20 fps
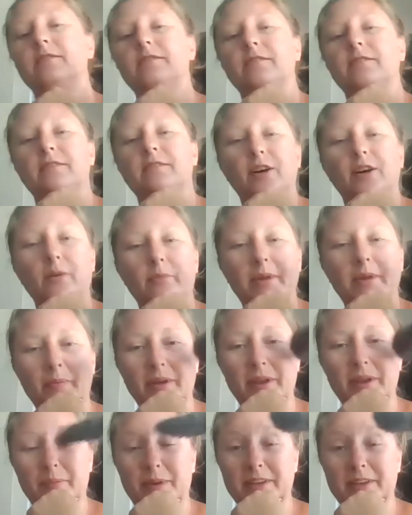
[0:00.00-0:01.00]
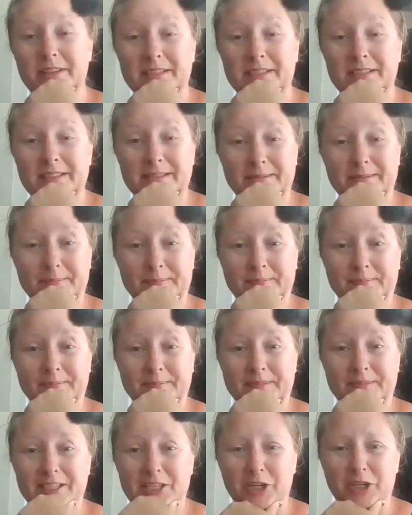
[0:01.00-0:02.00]
All my babies,
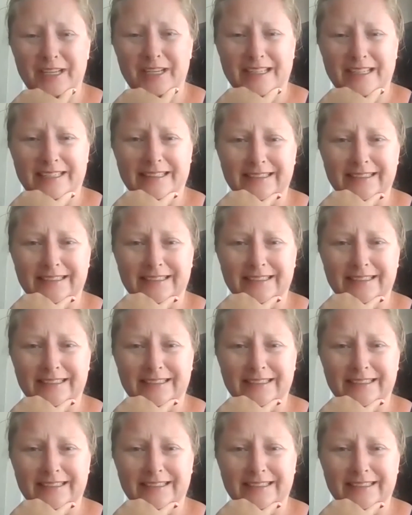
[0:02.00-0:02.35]
sorry.